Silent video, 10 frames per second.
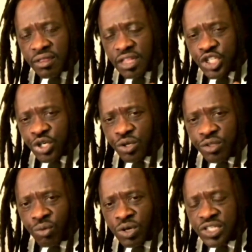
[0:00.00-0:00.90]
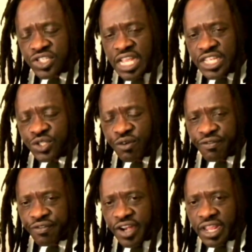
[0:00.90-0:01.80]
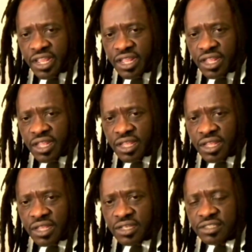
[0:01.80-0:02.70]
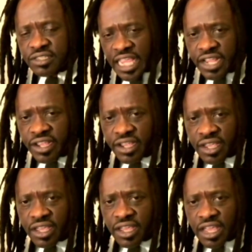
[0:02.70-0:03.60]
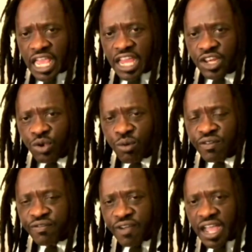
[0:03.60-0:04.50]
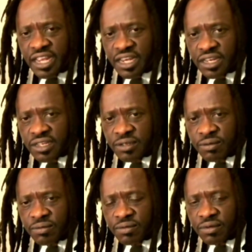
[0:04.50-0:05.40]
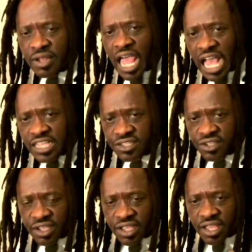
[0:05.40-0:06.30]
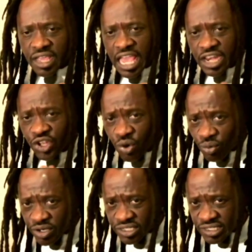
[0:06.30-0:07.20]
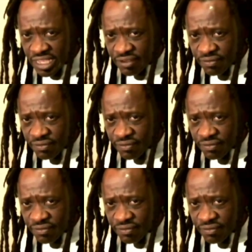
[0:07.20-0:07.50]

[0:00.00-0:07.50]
truth will set you free. Seek and you will find. Ask and you will receive.